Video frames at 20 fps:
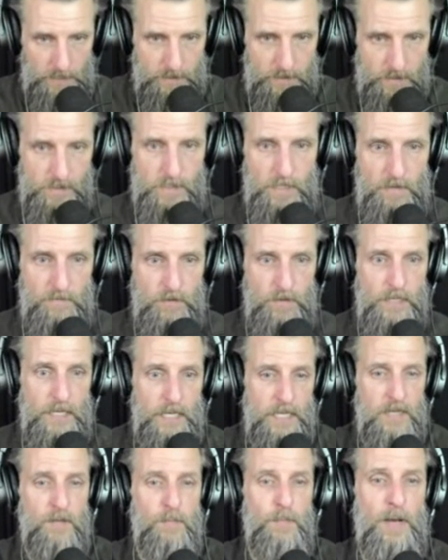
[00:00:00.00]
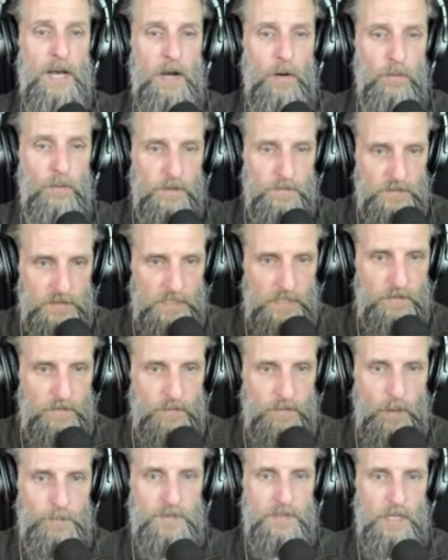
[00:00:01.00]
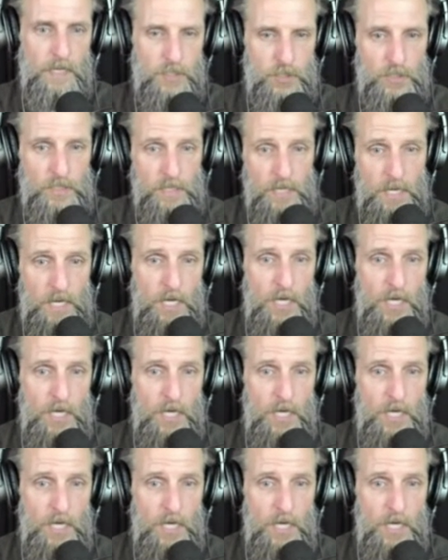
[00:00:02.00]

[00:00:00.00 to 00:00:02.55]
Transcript: Discover the hidden power of self obsession